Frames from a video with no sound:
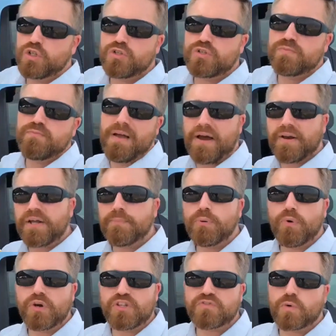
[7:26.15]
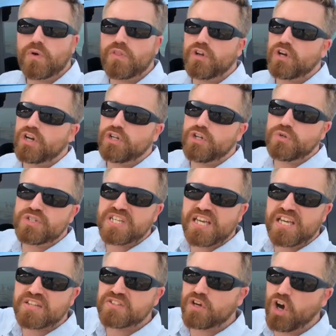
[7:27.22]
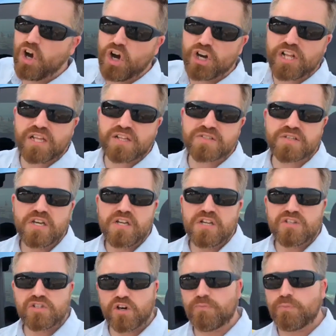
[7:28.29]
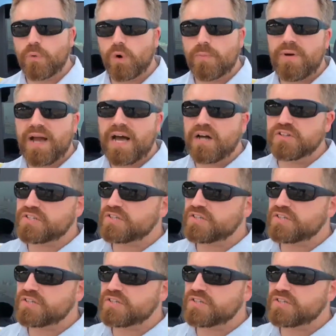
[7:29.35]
mounting points for whether you're going to do tents, awnings, surfboard mounts,